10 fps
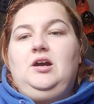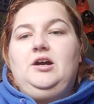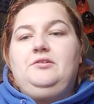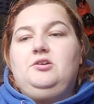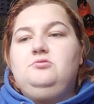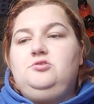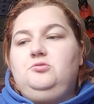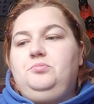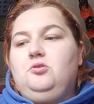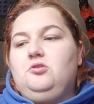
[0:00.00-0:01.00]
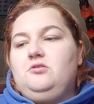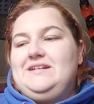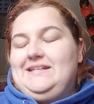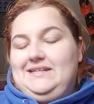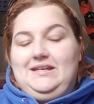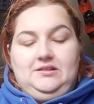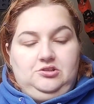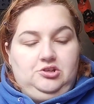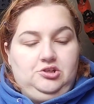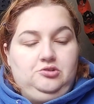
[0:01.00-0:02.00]
I'm going to pour it
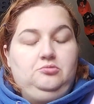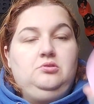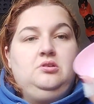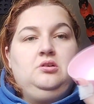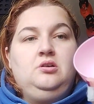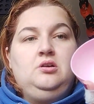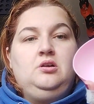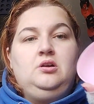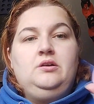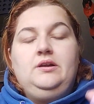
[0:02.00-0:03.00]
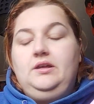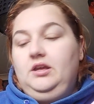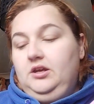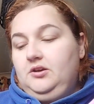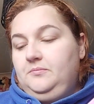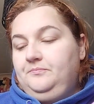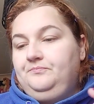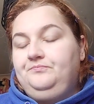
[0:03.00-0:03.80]
into here